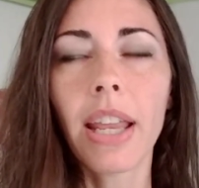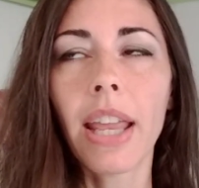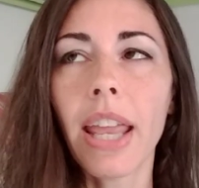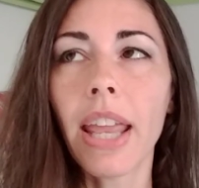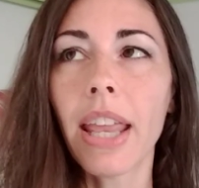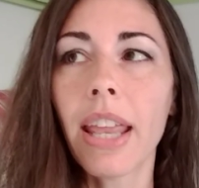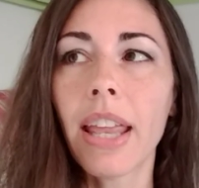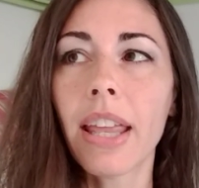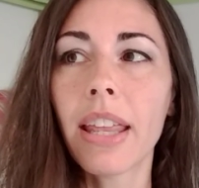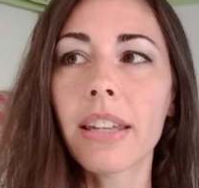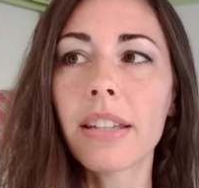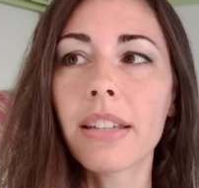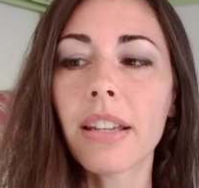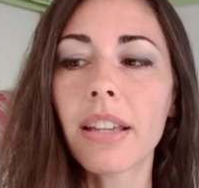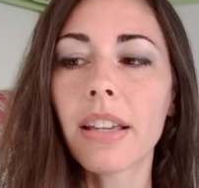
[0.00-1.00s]

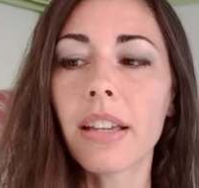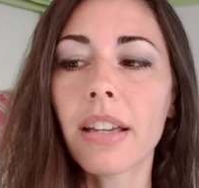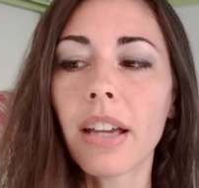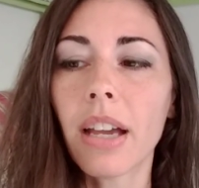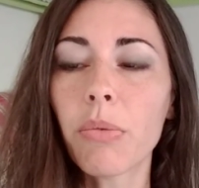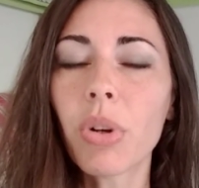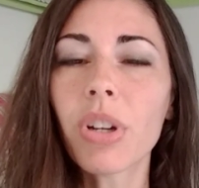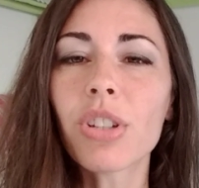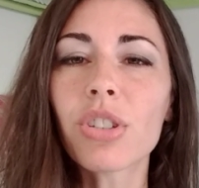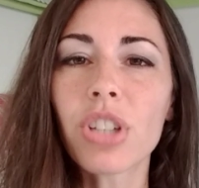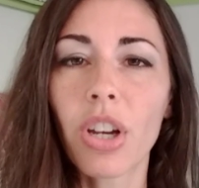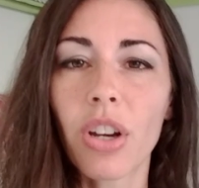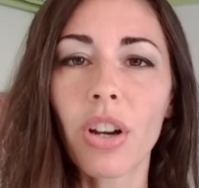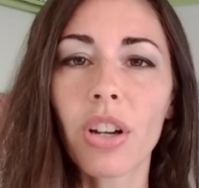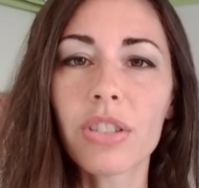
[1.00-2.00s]
and I want to
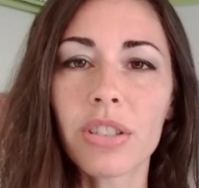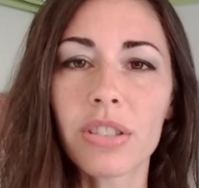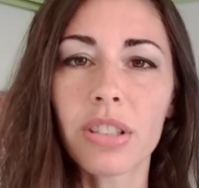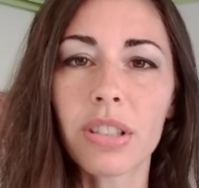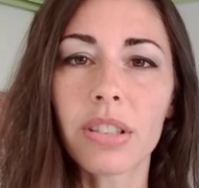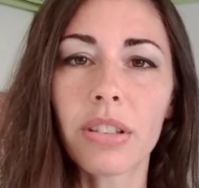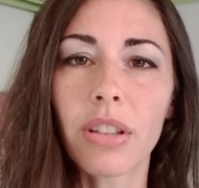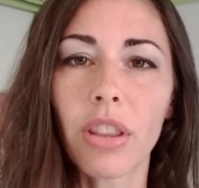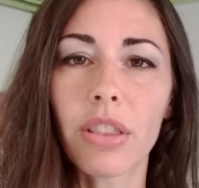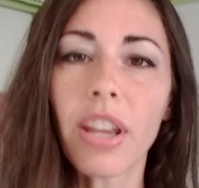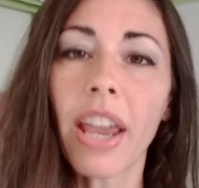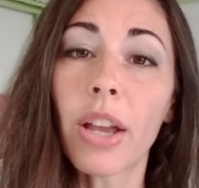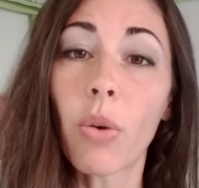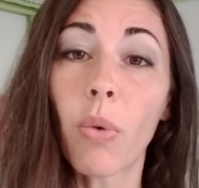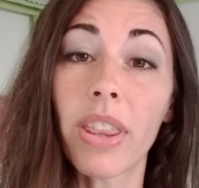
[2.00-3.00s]
share just the
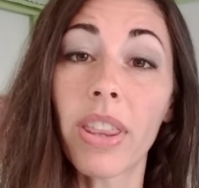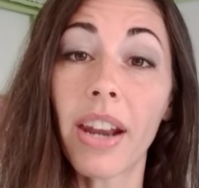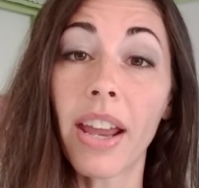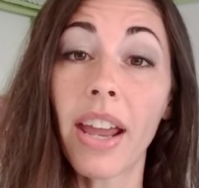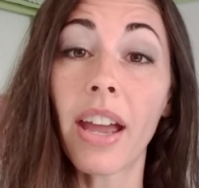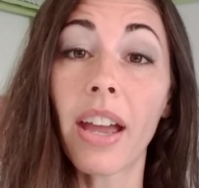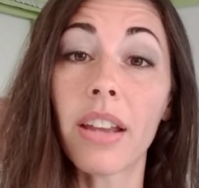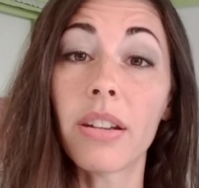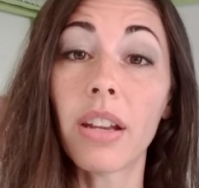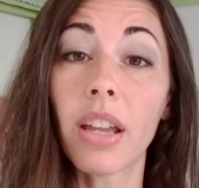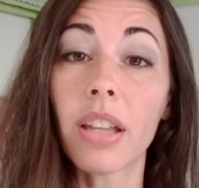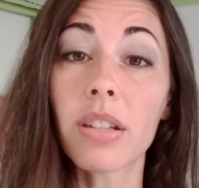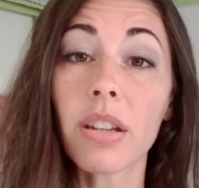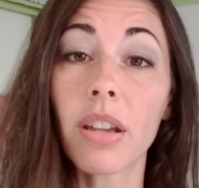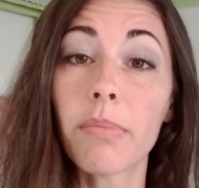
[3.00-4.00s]
takeaway that I had
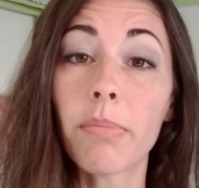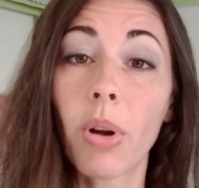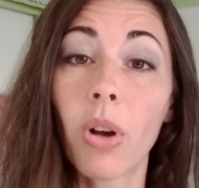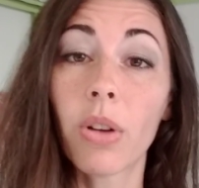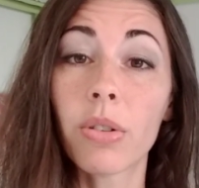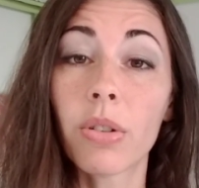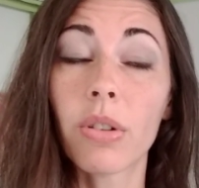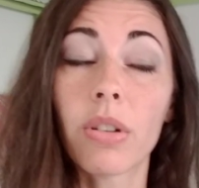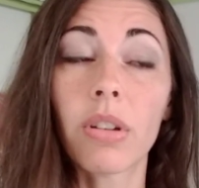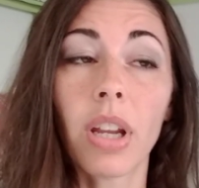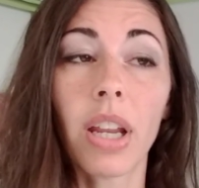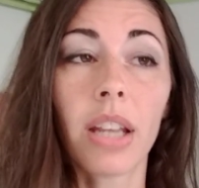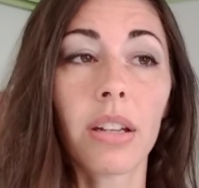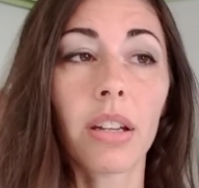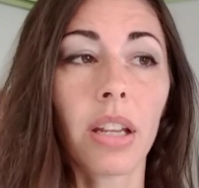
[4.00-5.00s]
as I pondered
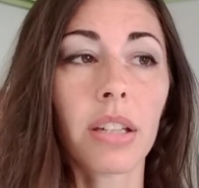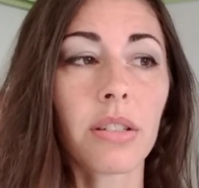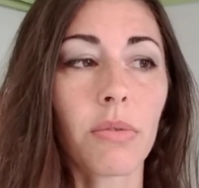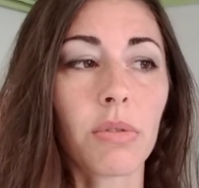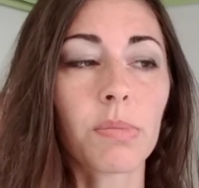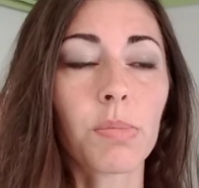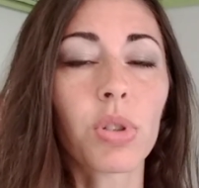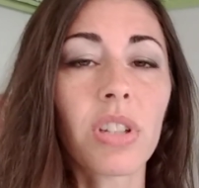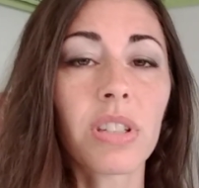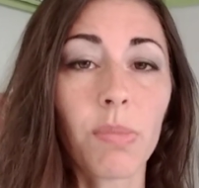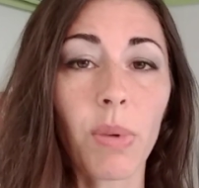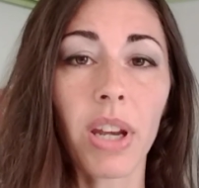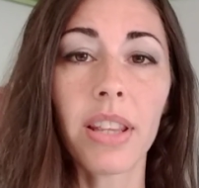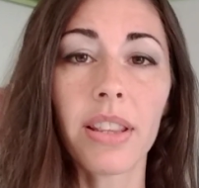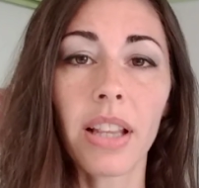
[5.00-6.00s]
and as I was
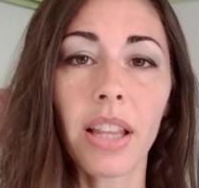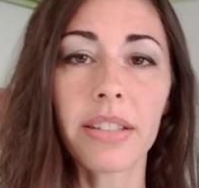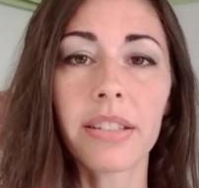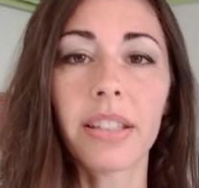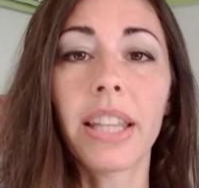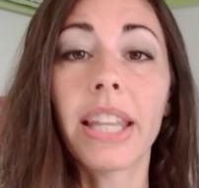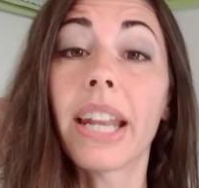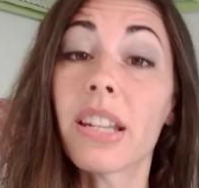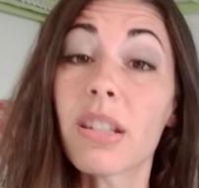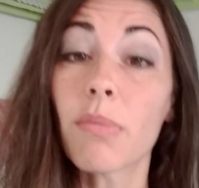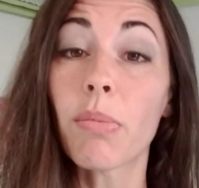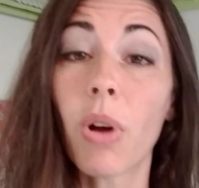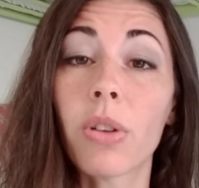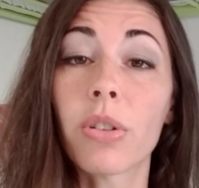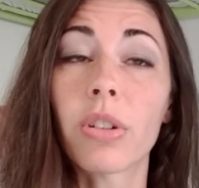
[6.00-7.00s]
participating in the lesson, and then as I
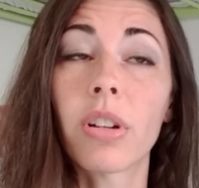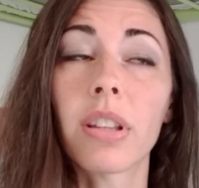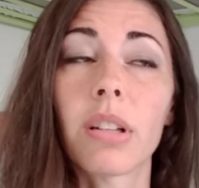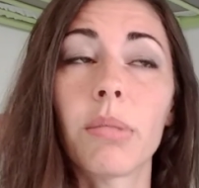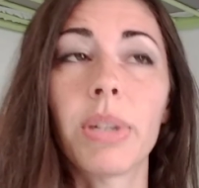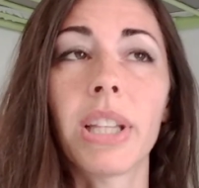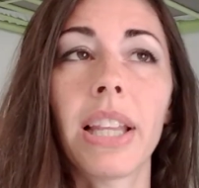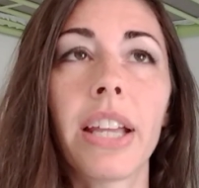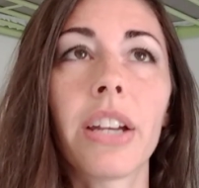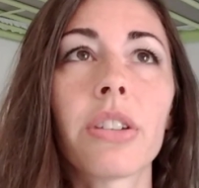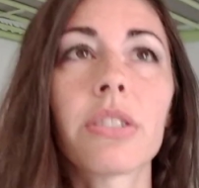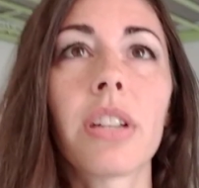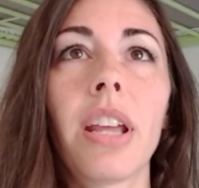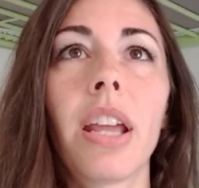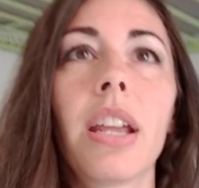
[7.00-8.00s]
pondered a little bit later
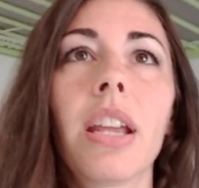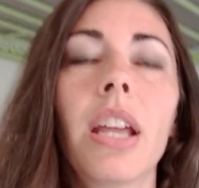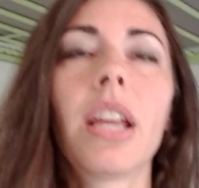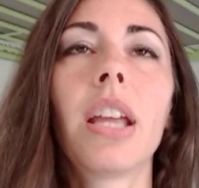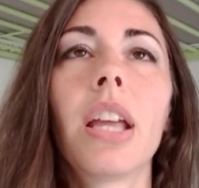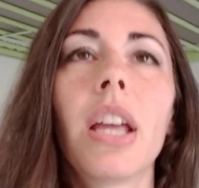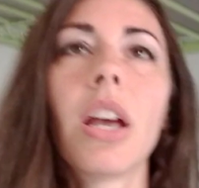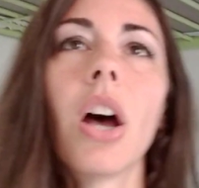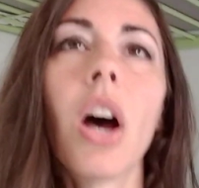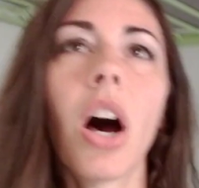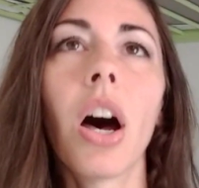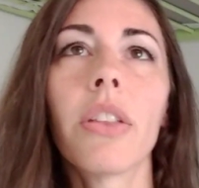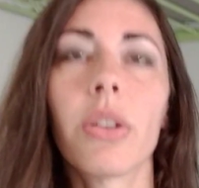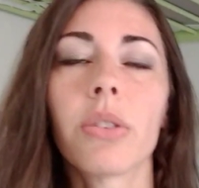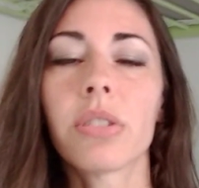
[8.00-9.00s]
today
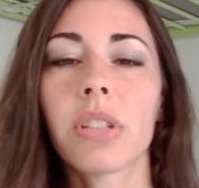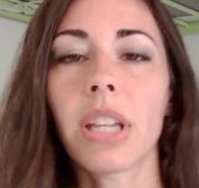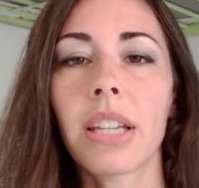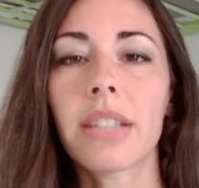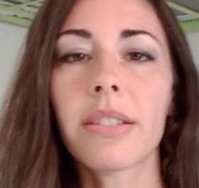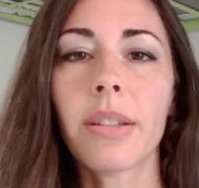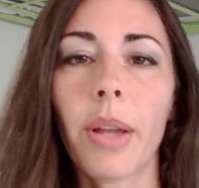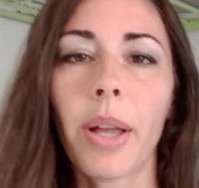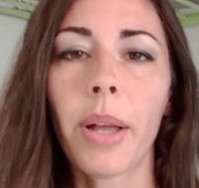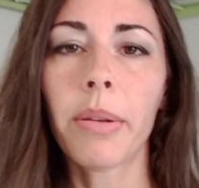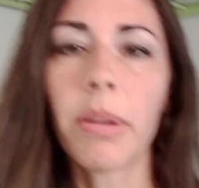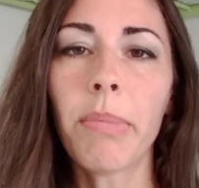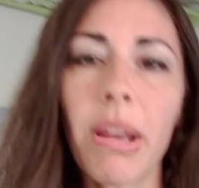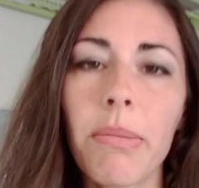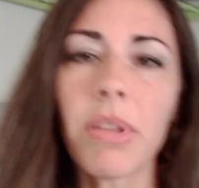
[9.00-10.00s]
on those things. Uh,
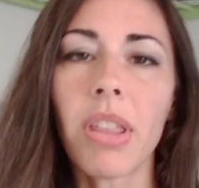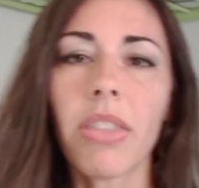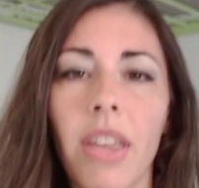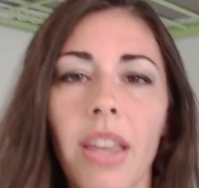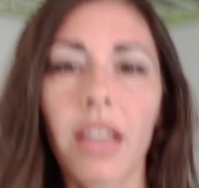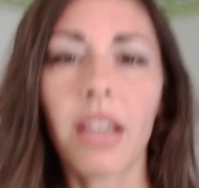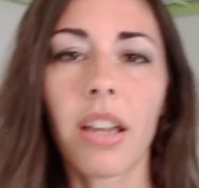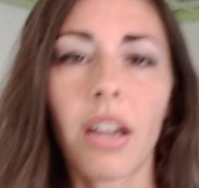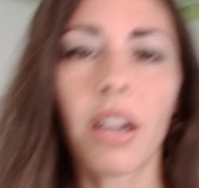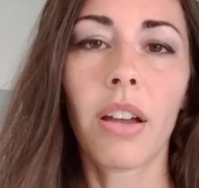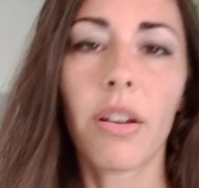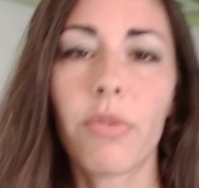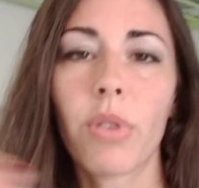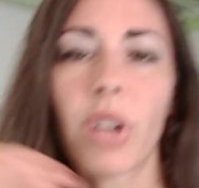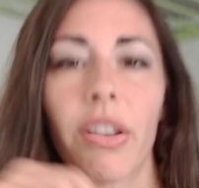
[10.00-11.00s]
it made me think
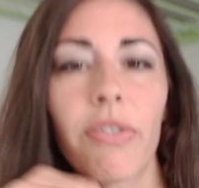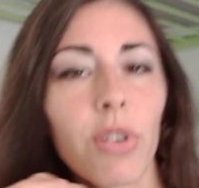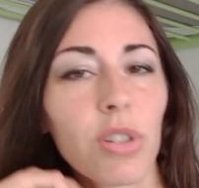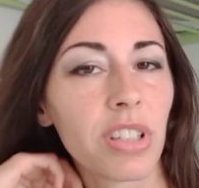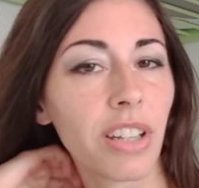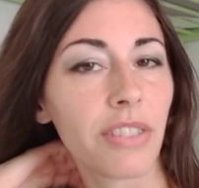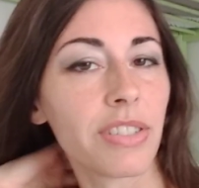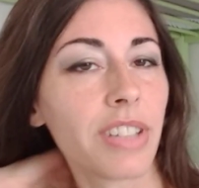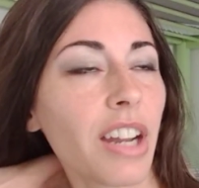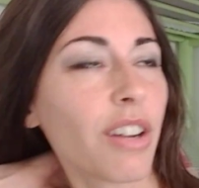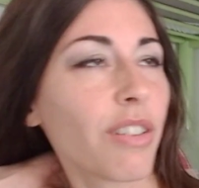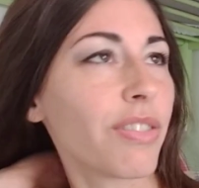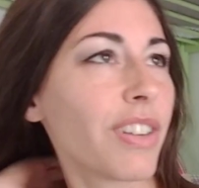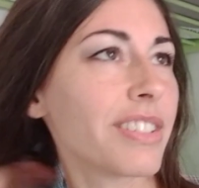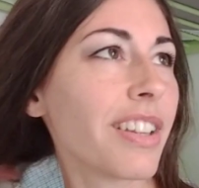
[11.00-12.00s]
of when I first think of
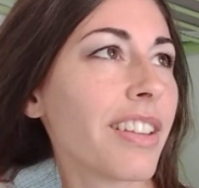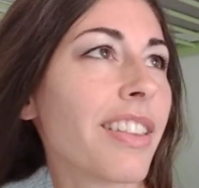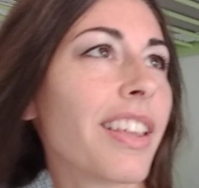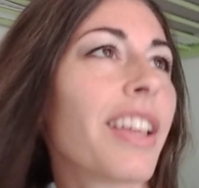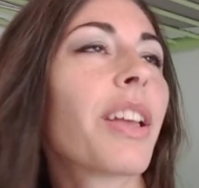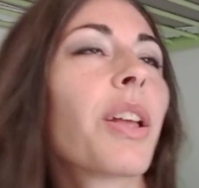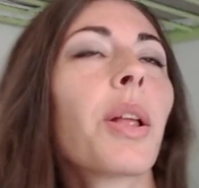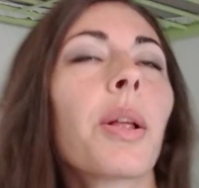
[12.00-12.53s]
sacrifice, I think